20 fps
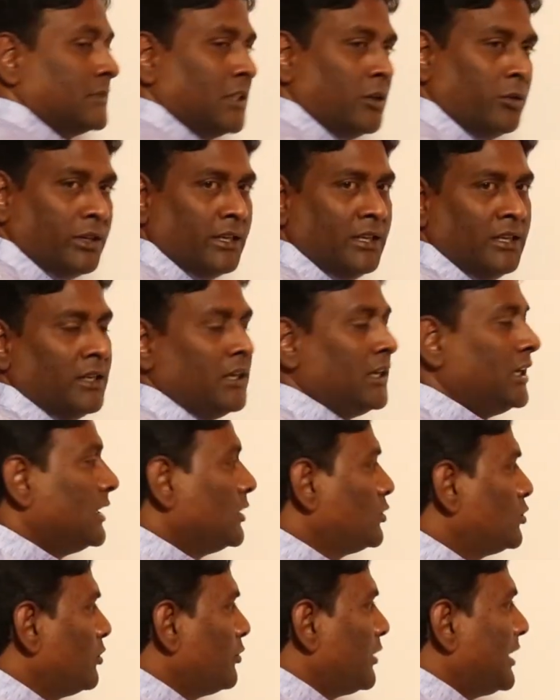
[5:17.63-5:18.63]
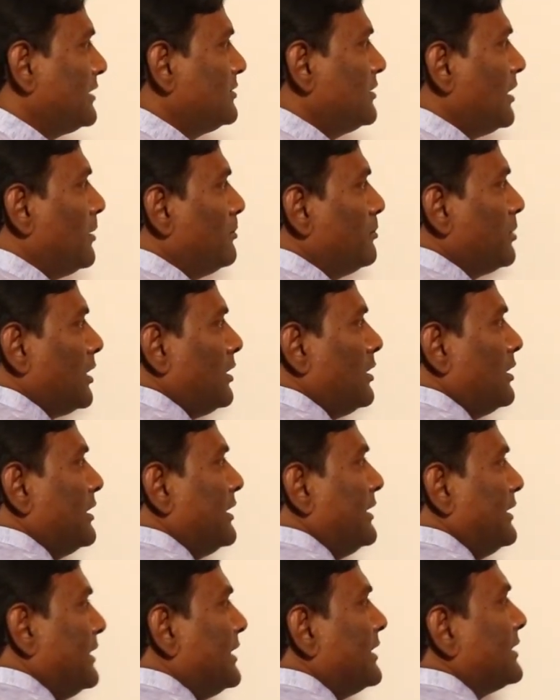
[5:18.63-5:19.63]
Okay, so for example,
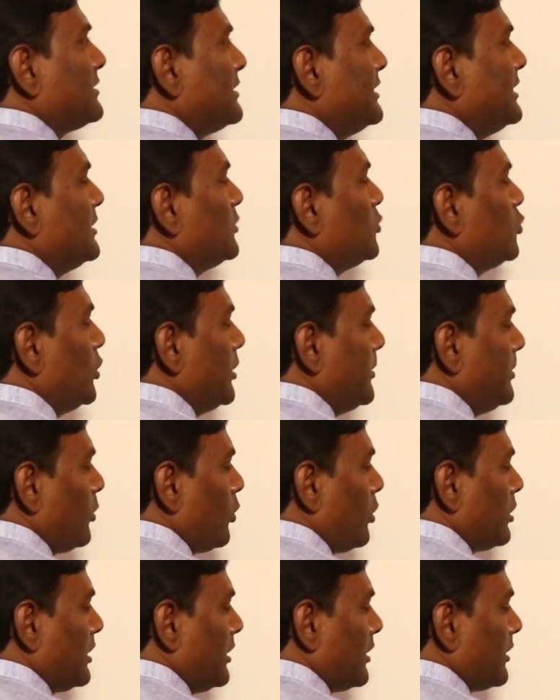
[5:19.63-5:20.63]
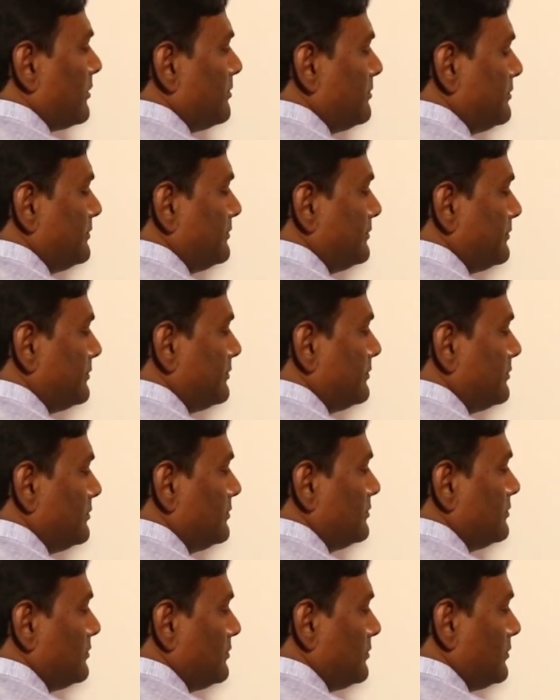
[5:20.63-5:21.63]
in this, this is going to be rotor.
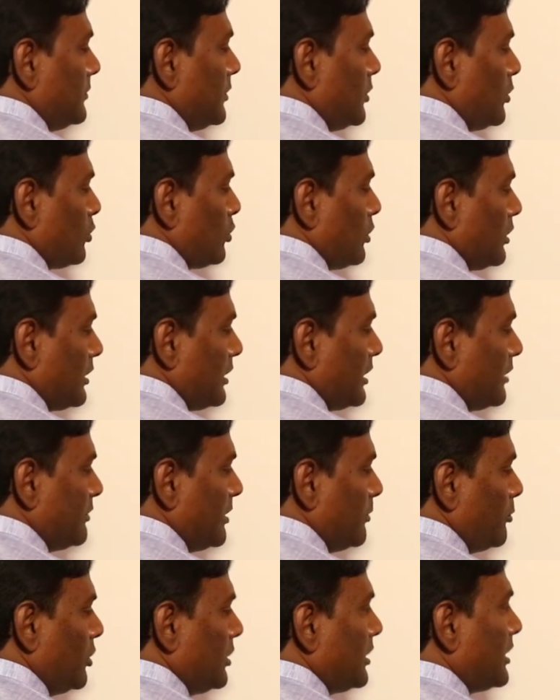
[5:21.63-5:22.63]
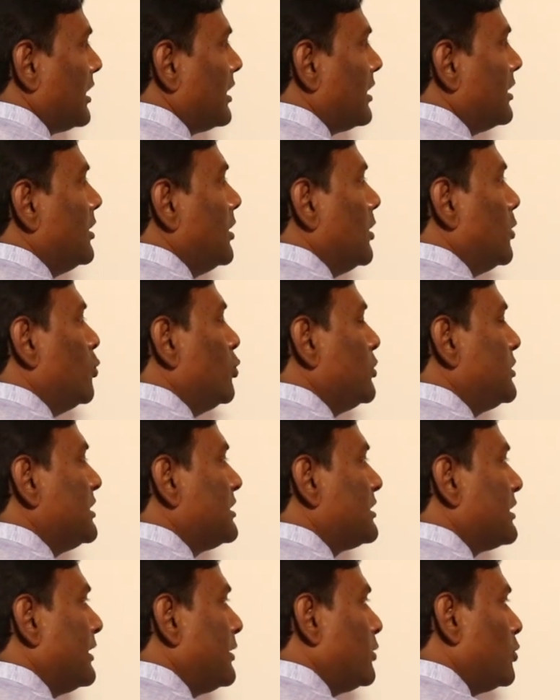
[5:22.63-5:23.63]
Rotor of the motor, which
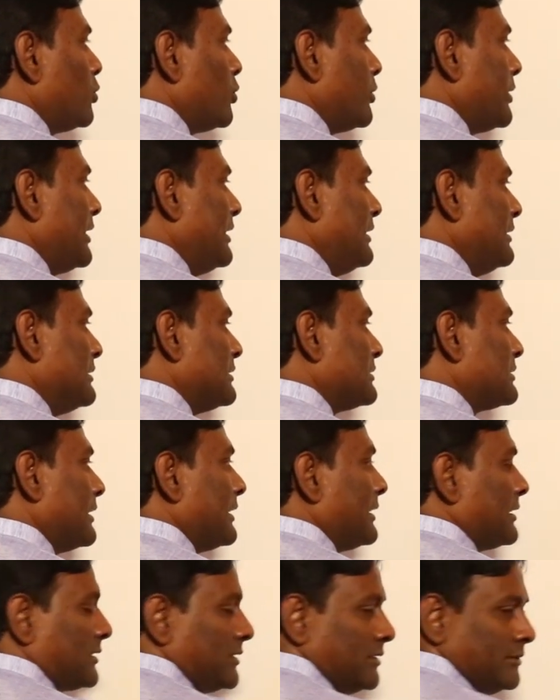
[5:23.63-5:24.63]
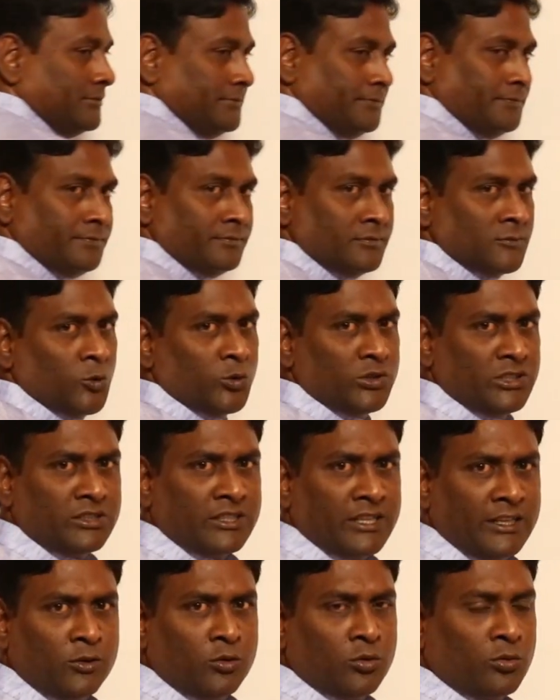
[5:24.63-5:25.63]
is trying to rotate in this direction. Which is
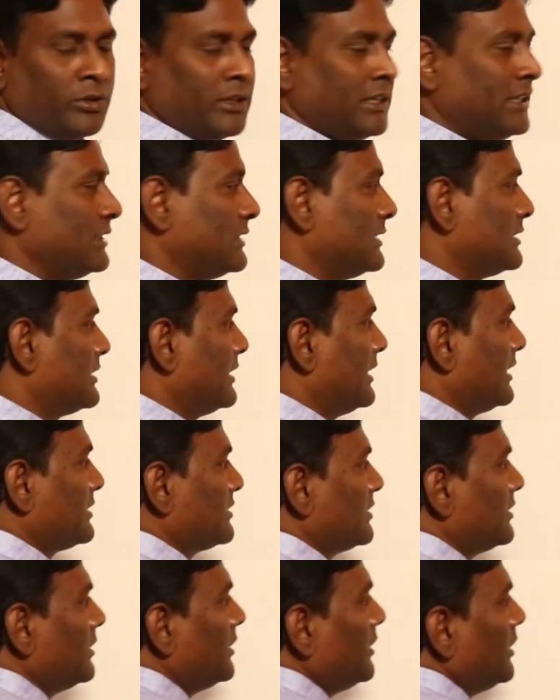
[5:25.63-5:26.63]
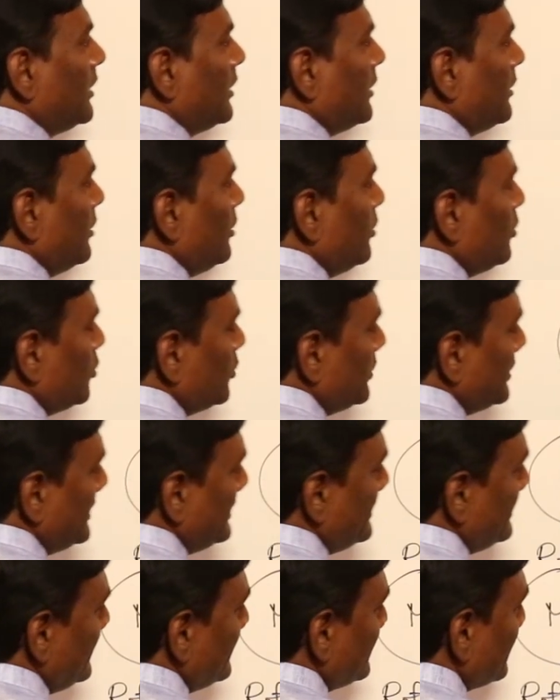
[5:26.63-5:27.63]
trying to rotate in this direction. Now,
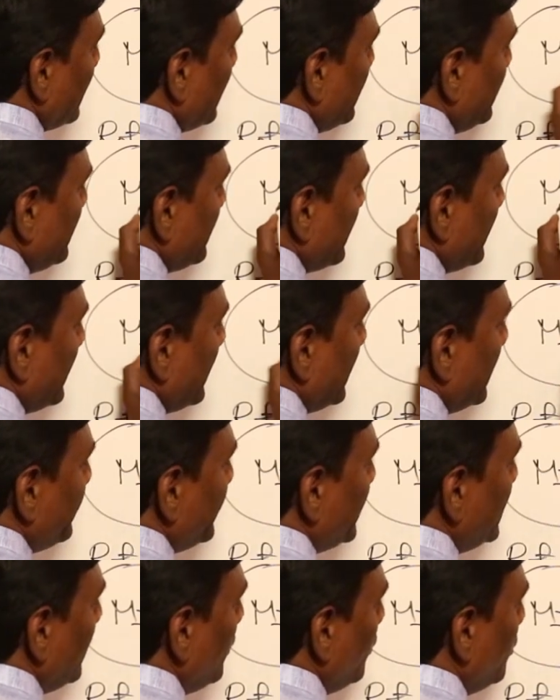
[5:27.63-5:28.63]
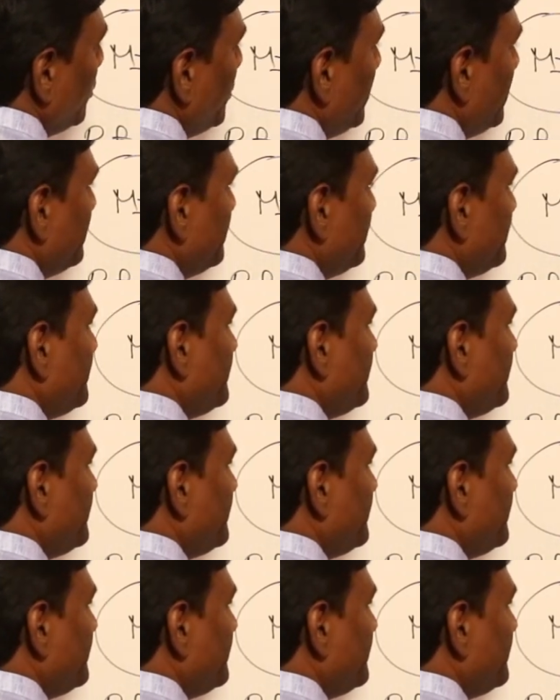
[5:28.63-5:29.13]
this is connected with the load.